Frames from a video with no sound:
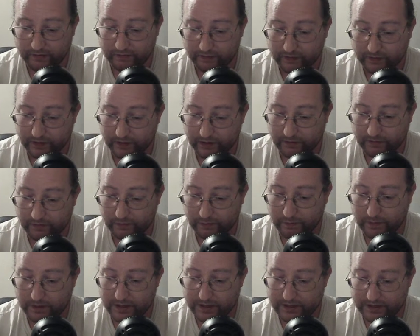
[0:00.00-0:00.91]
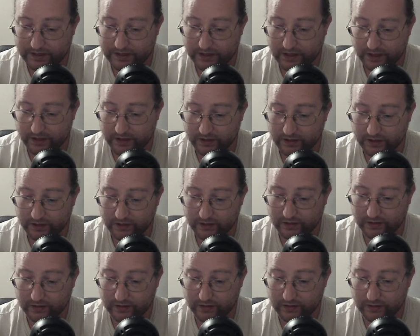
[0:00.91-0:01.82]
If a bee stung
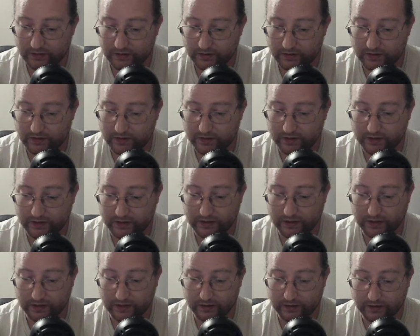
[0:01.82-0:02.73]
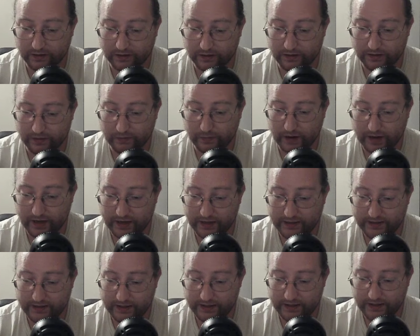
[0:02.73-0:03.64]
could kill her the way
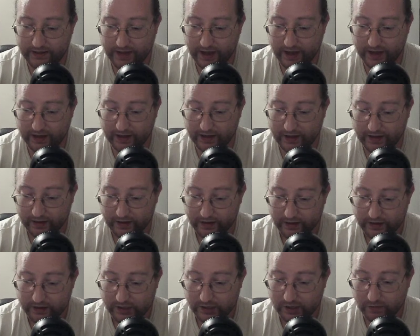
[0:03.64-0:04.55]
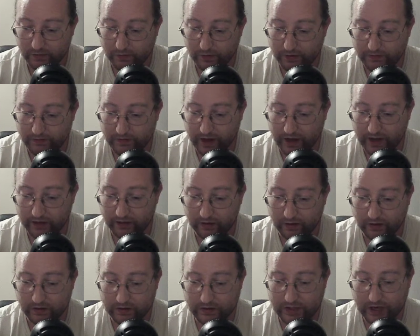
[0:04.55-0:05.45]
it did Danny, she would have died a
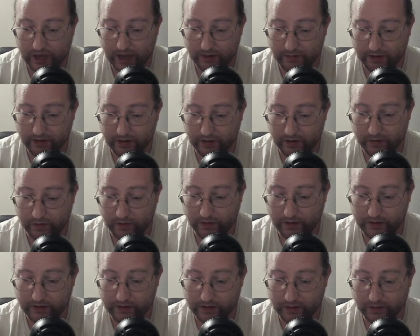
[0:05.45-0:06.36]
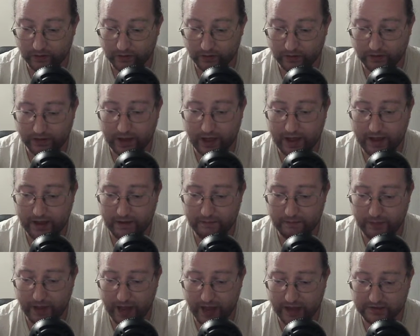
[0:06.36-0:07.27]
long time ago, and you're a
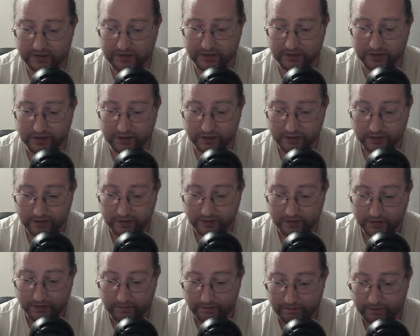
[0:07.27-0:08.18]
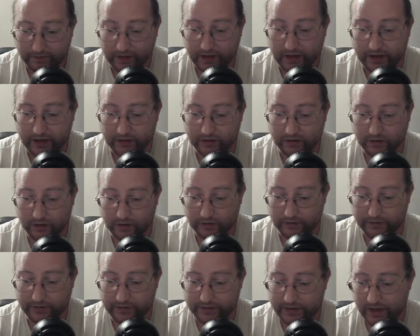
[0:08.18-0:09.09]
lying bastard." I had
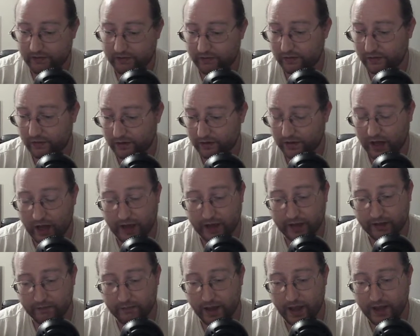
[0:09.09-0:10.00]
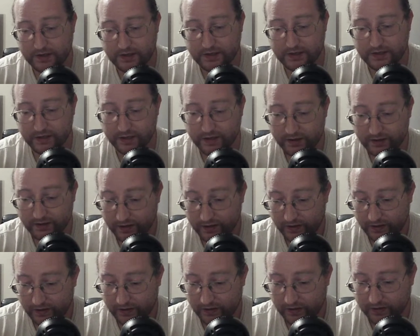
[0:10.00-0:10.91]
called the devil a lying bastard.
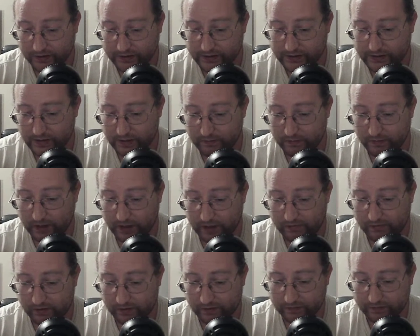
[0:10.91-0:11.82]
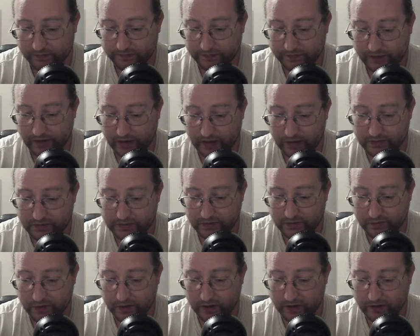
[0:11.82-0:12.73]
On some level, I was
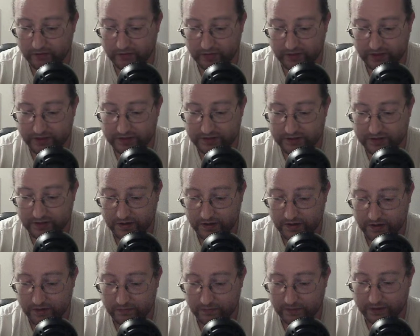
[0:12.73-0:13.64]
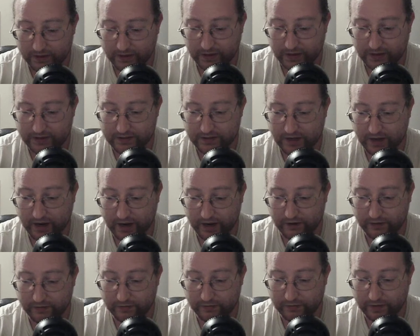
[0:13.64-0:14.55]
aware of this, but the
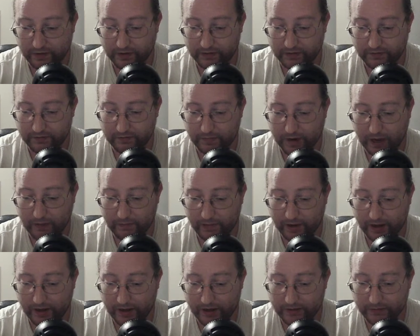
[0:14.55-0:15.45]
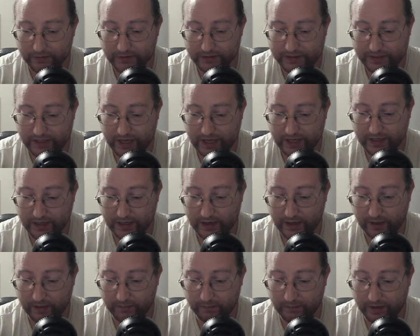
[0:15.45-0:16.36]
entire front of my mind was taken
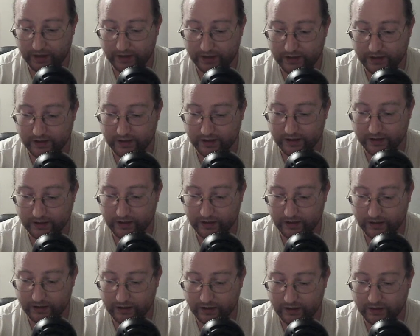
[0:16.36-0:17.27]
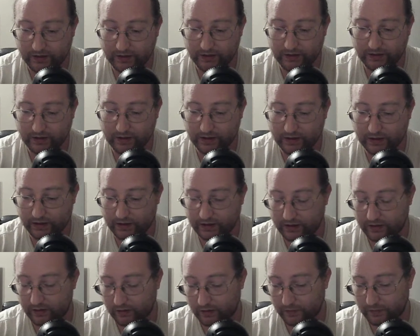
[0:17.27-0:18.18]
up by the
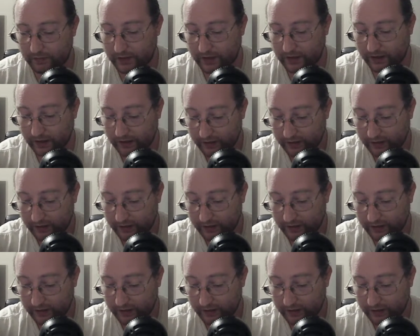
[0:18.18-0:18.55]
enormity